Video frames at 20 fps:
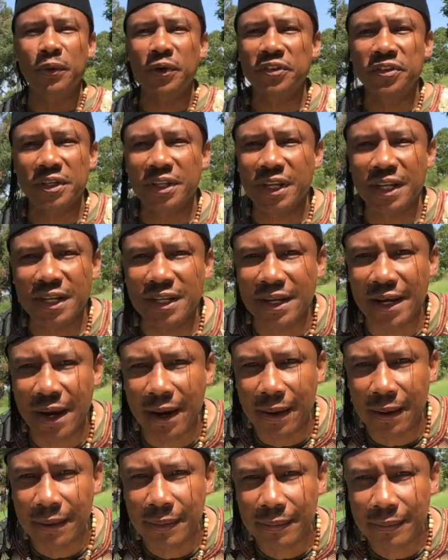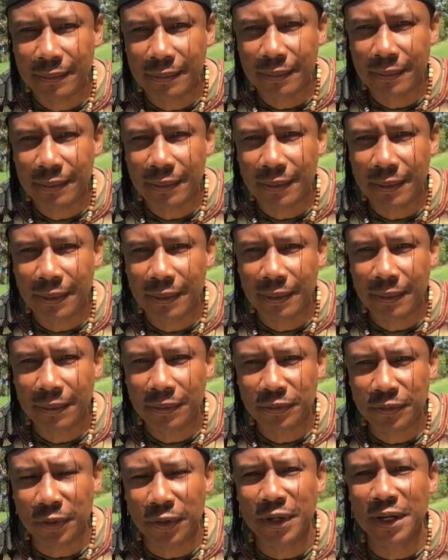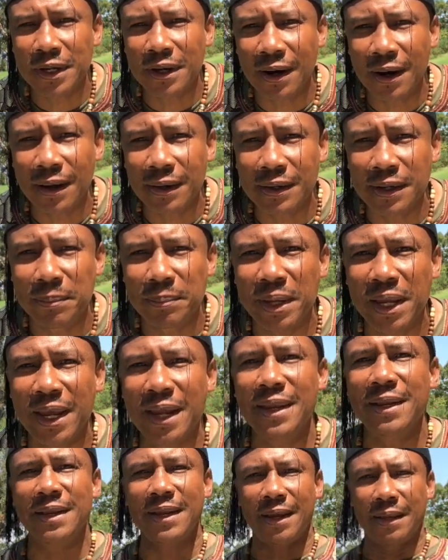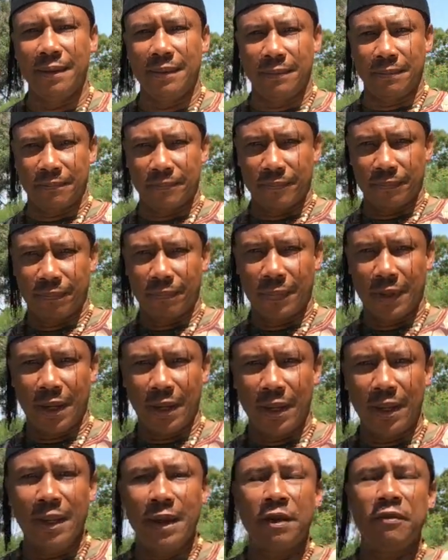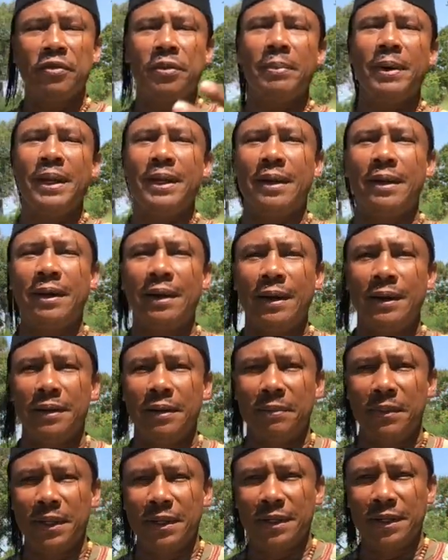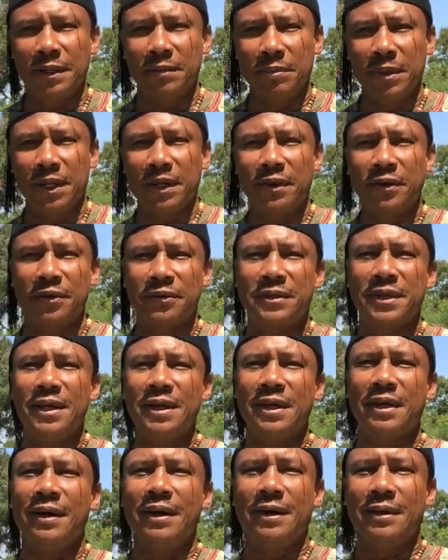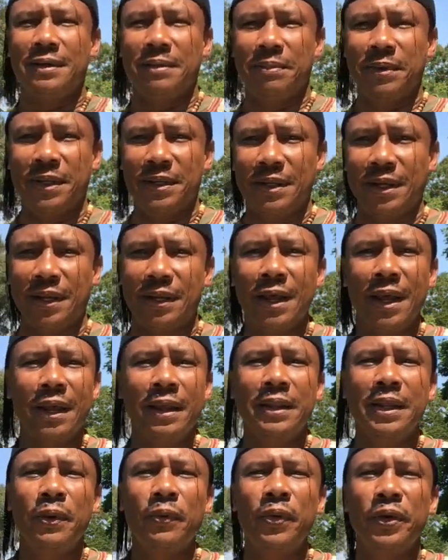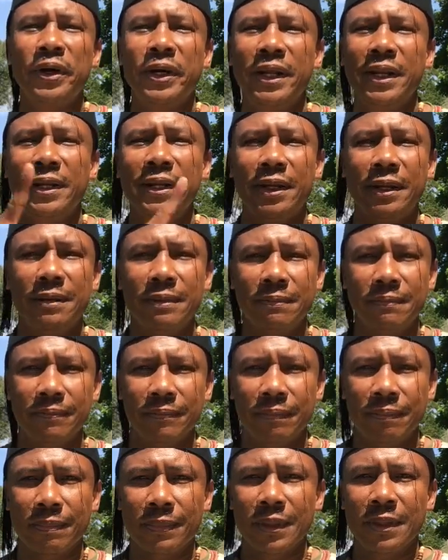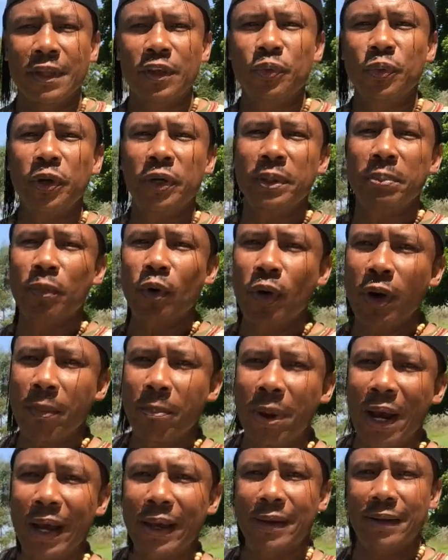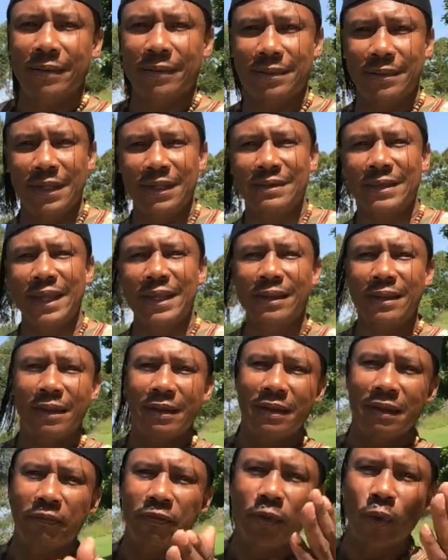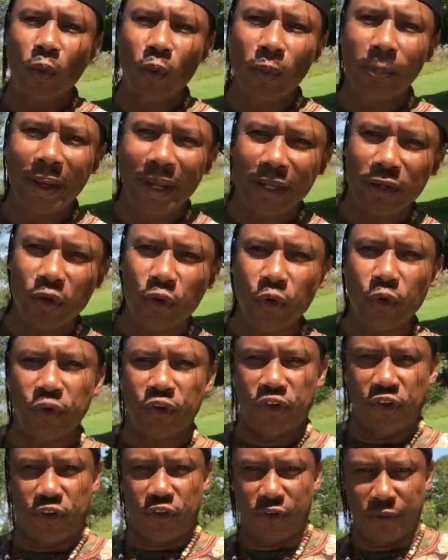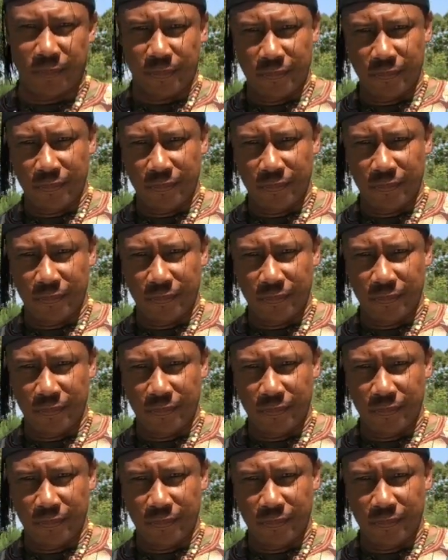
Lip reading: was in India, so he called them Indian. And everybody called them Indian because he called them Indian. They weren't Indian. These were the Moabites, descendant of Old Man Cush.